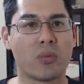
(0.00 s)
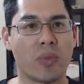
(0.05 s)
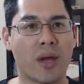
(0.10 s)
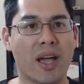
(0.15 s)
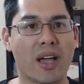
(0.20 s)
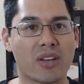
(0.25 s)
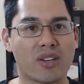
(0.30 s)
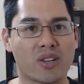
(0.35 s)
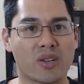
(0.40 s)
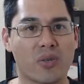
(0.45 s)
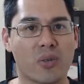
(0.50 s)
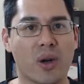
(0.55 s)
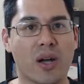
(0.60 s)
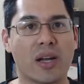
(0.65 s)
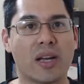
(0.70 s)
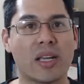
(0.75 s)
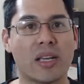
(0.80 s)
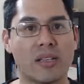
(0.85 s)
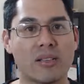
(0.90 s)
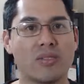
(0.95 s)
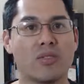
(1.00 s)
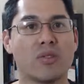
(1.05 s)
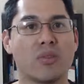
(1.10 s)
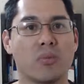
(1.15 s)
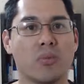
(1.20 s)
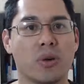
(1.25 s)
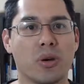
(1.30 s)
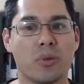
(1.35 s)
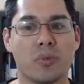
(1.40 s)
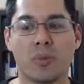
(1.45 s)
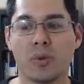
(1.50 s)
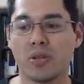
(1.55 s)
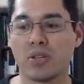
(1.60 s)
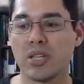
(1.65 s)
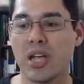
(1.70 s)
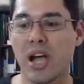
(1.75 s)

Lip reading: passion, what is your purpose,